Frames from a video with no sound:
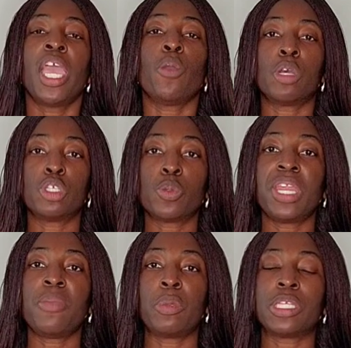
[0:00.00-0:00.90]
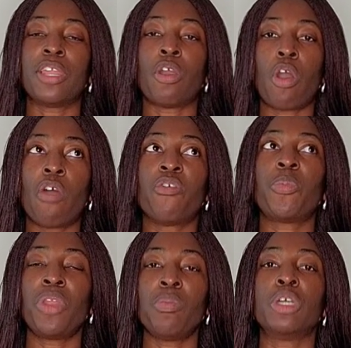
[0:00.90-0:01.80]
It was 20% off
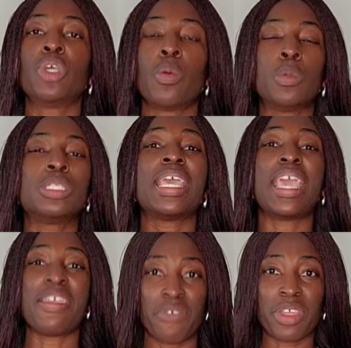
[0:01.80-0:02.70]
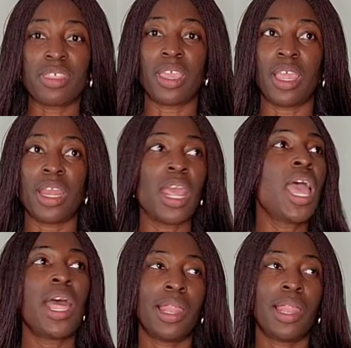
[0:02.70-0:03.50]
pretty much almost everything,